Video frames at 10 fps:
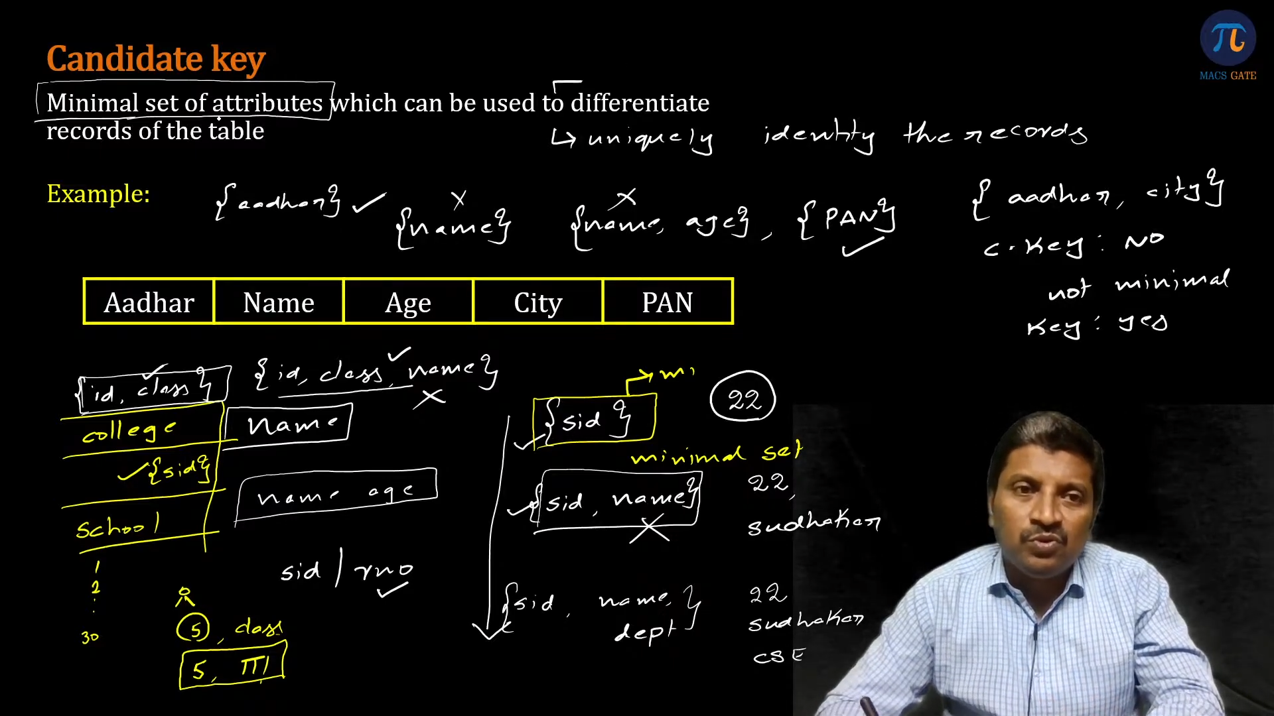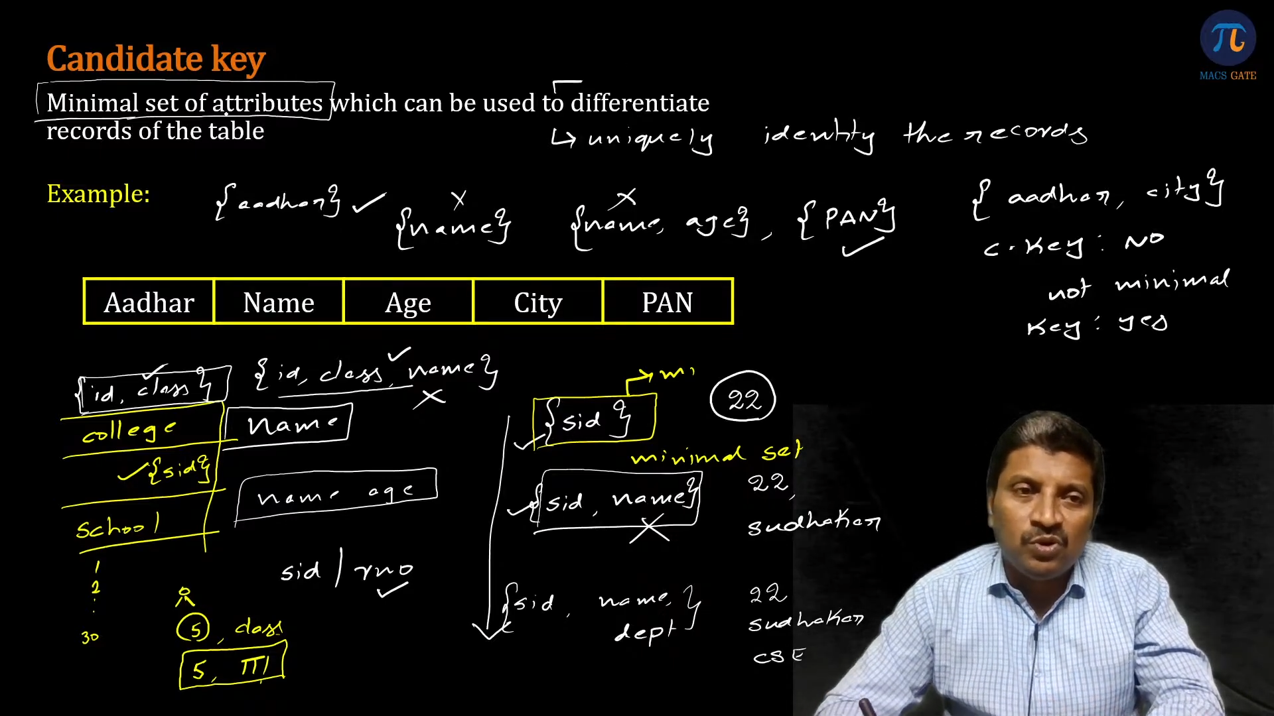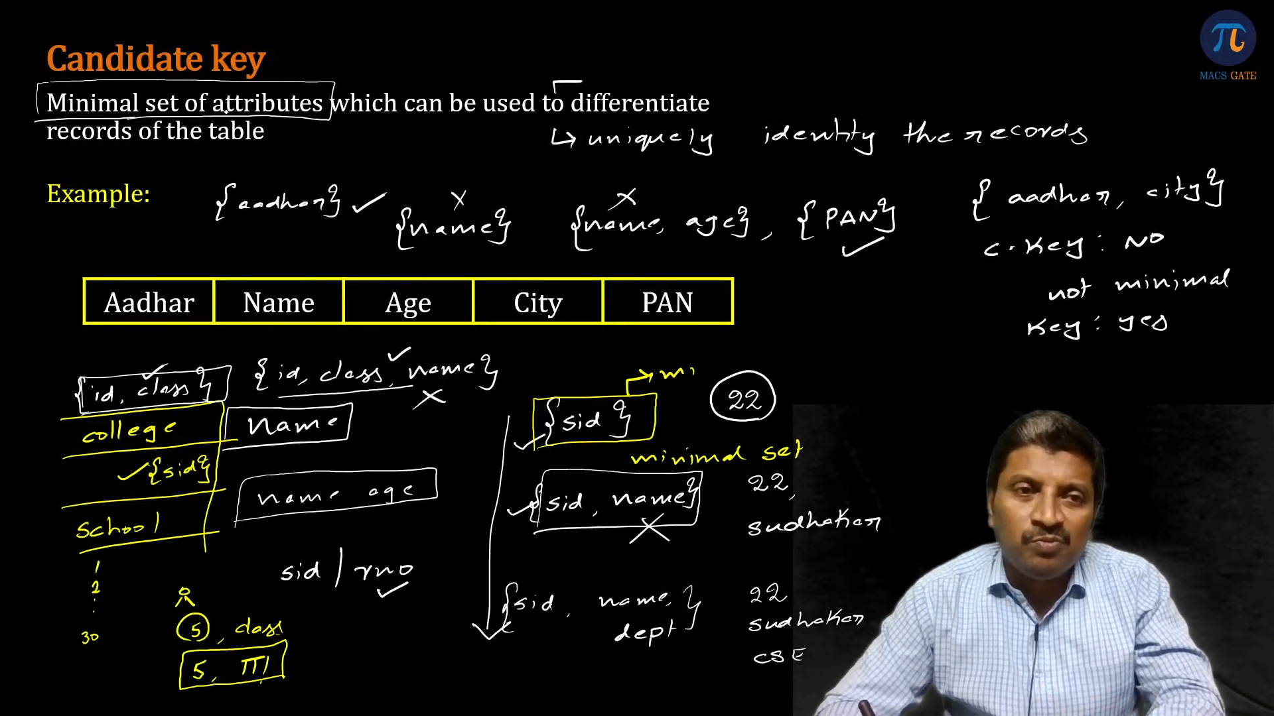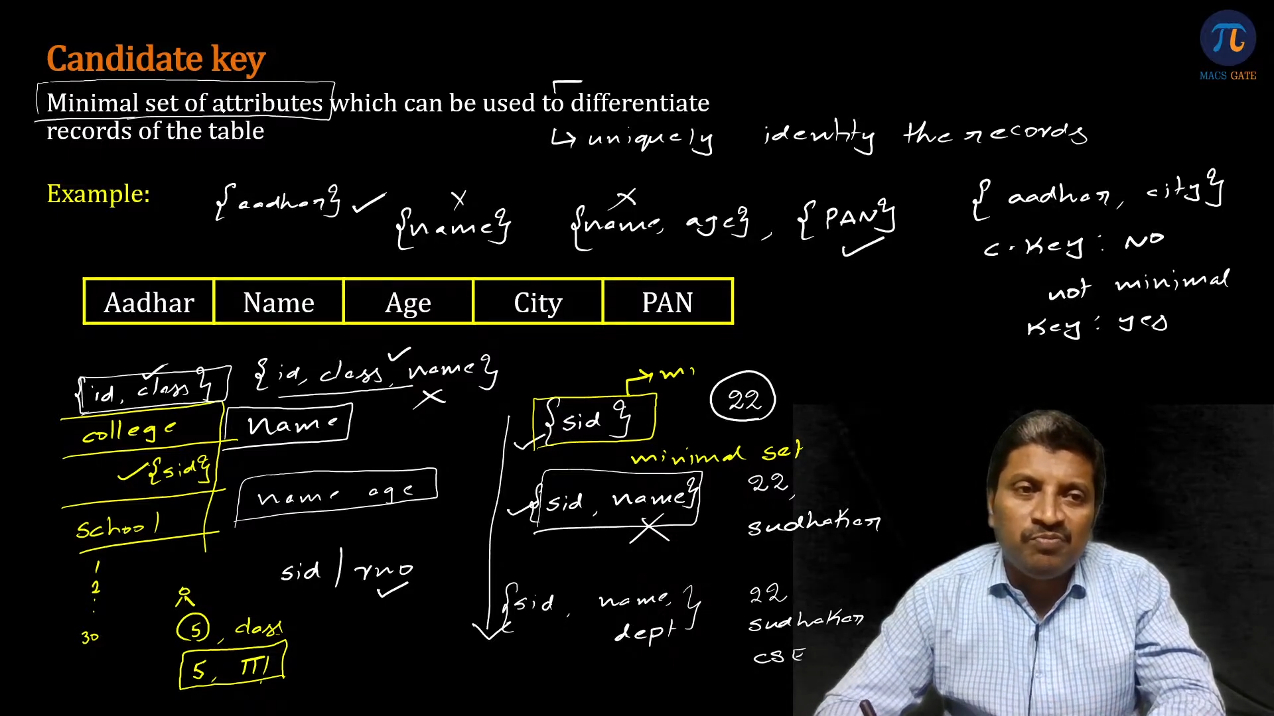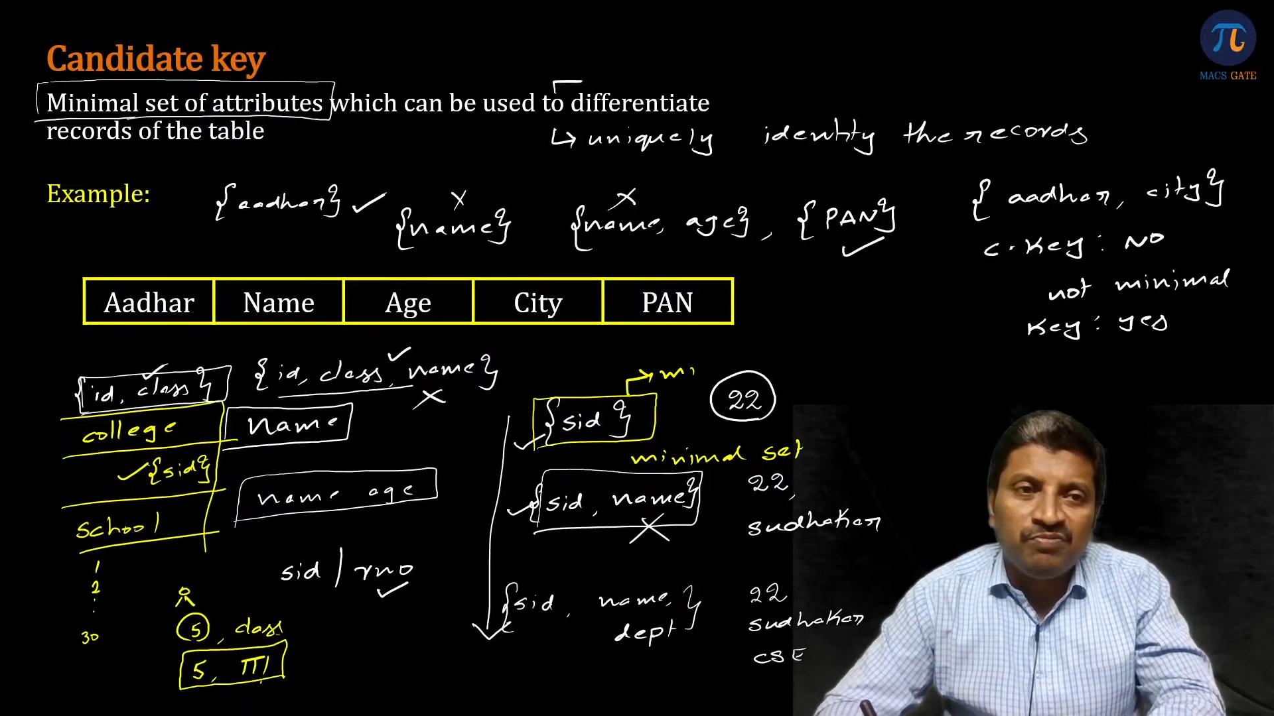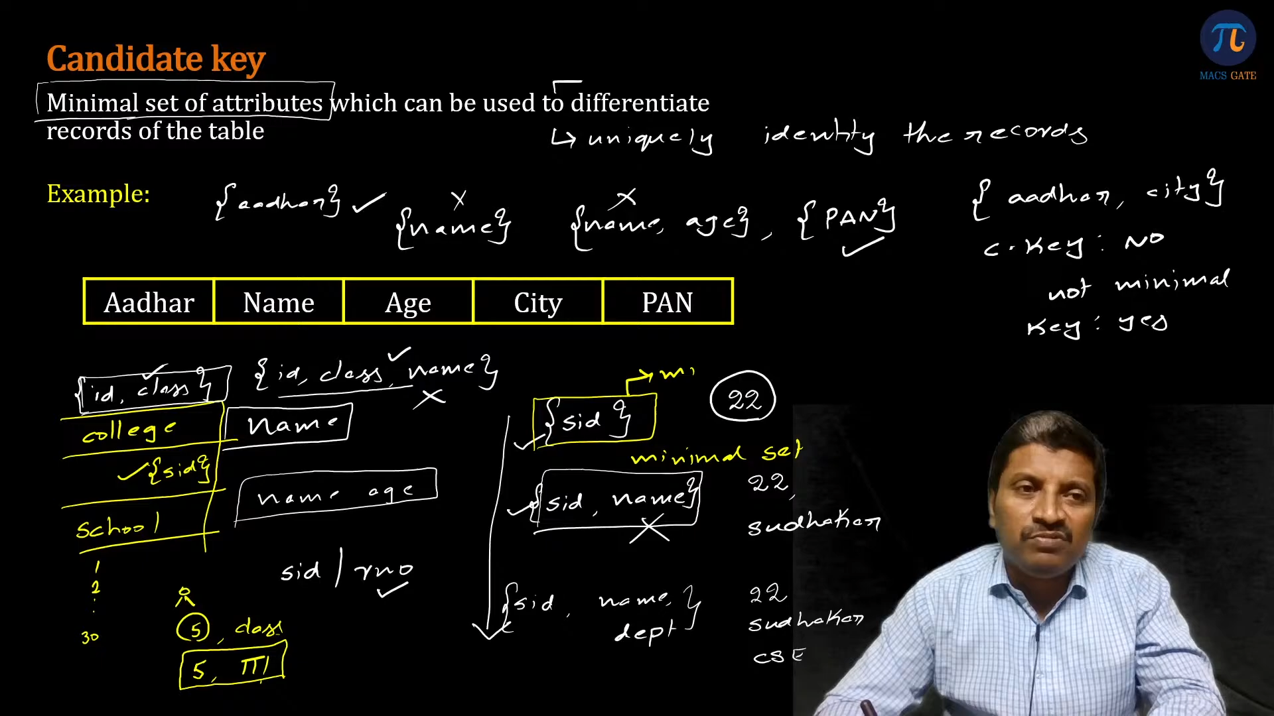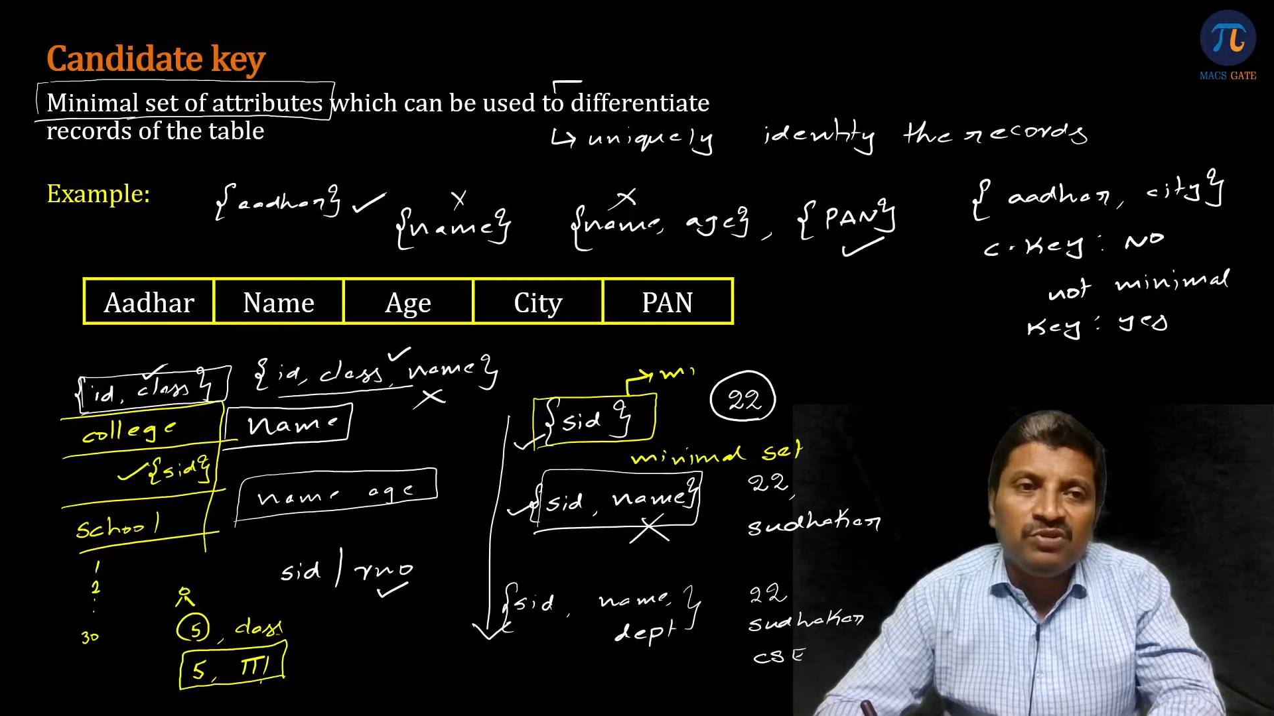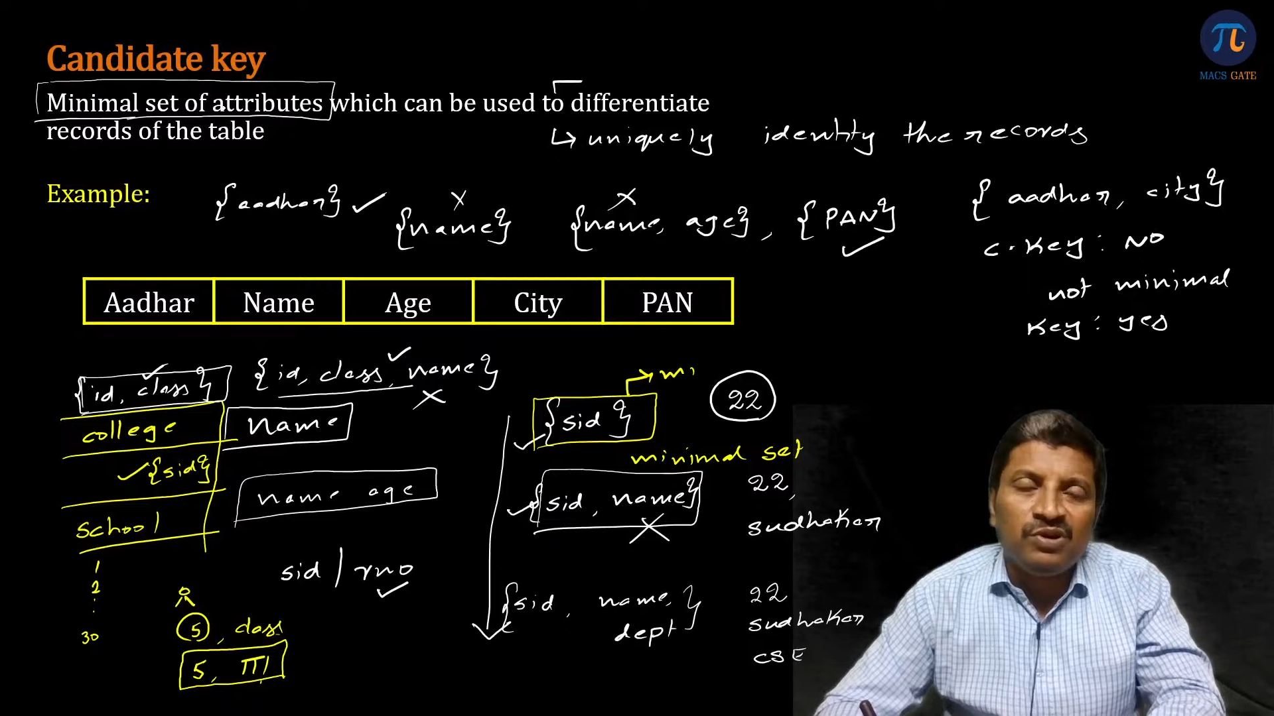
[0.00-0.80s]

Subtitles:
Hope you